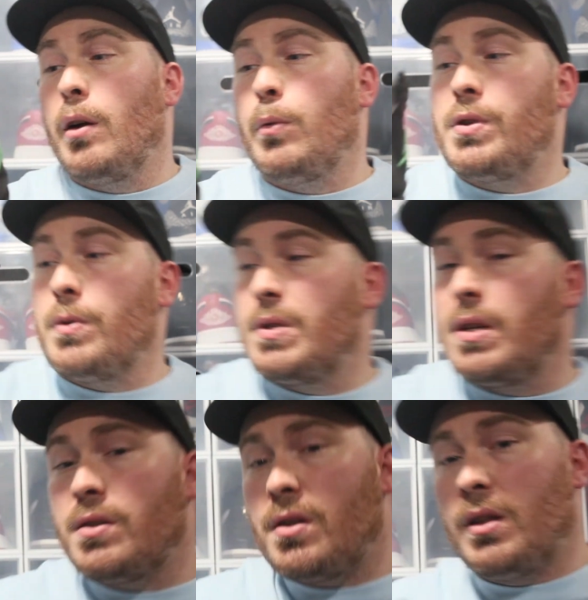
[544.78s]
out, which are
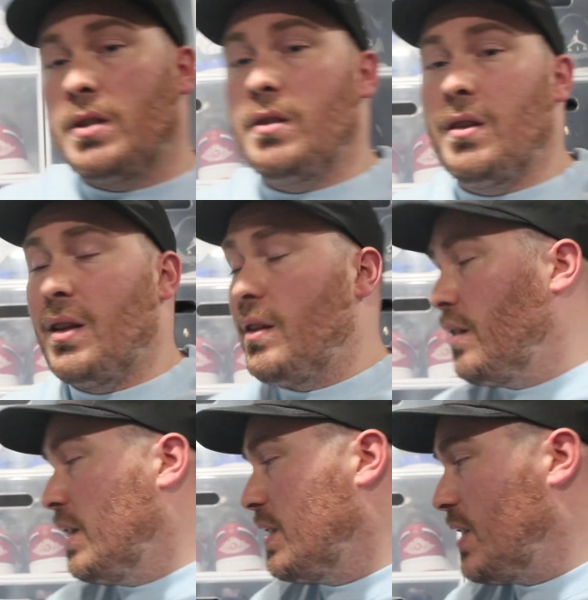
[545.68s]
essentially
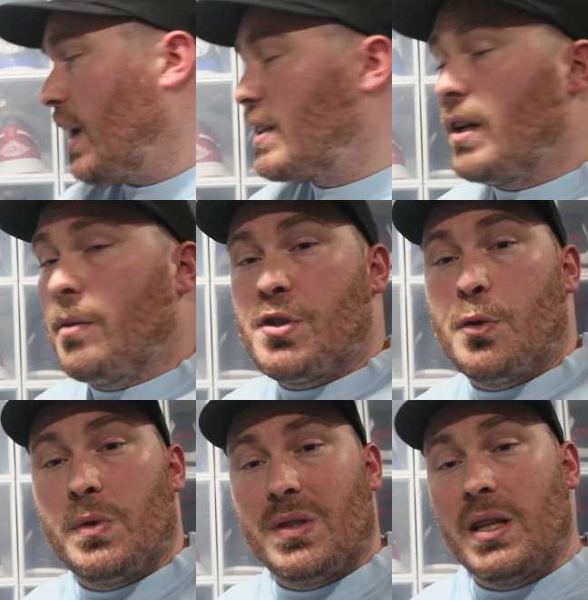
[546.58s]
the exact same
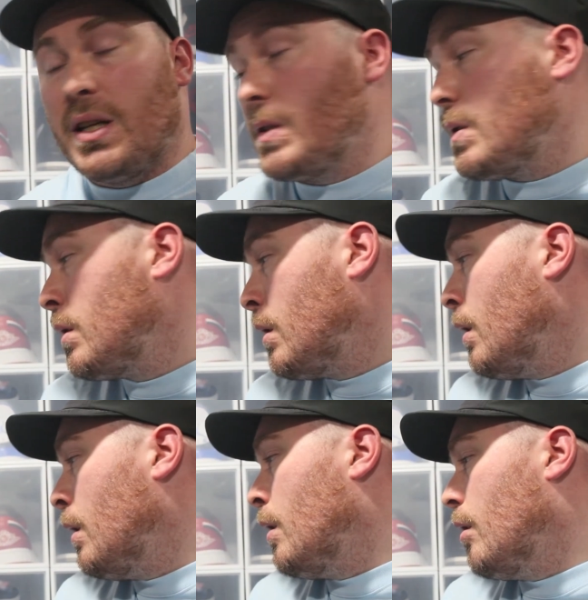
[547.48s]
shoe as this,
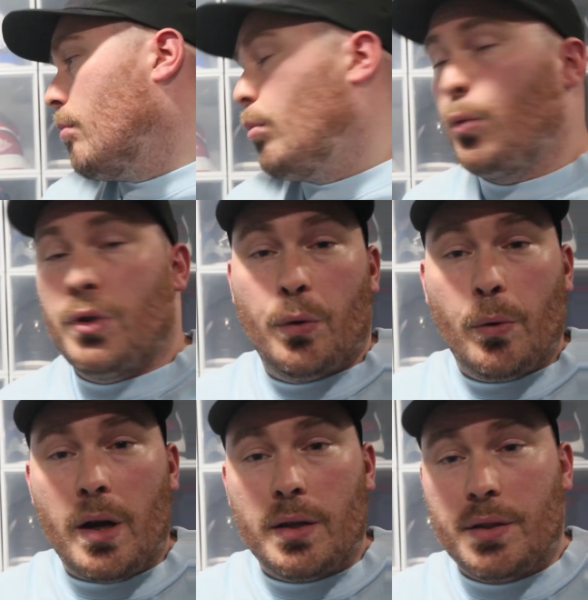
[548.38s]
but with the
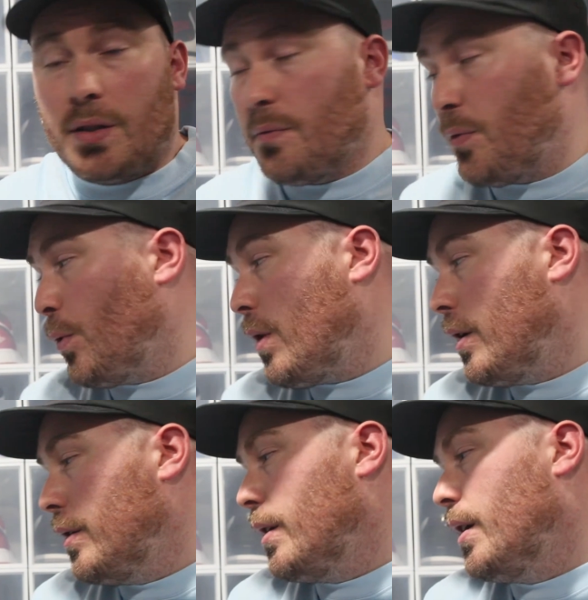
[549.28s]
red, the
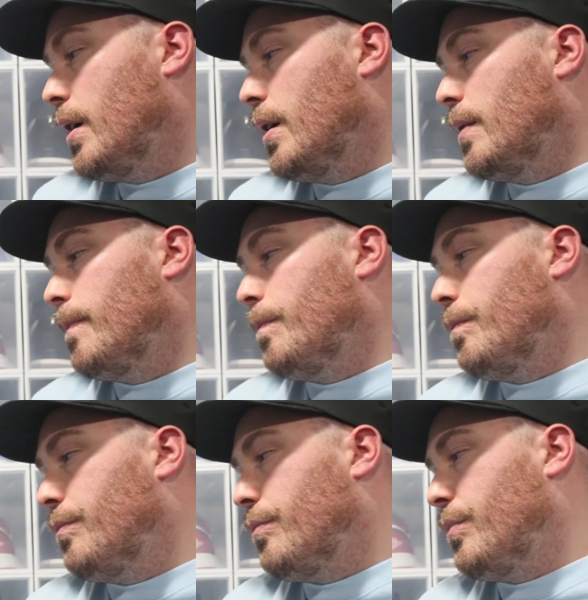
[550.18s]
infrared,
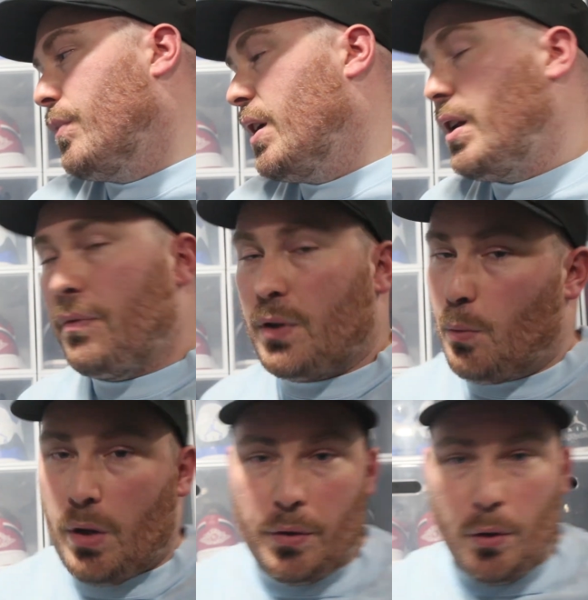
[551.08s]
and they're
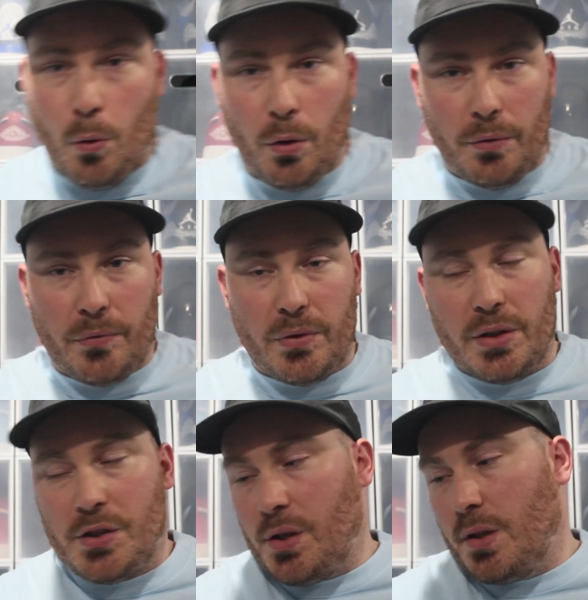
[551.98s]
definitely one that I want for
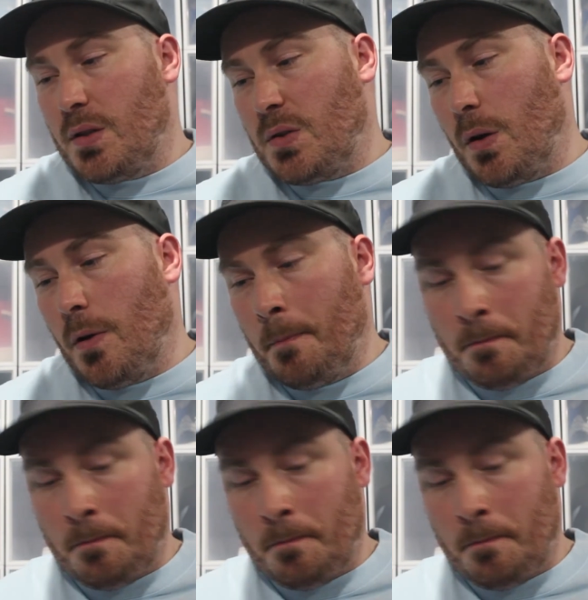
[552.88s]
this year. So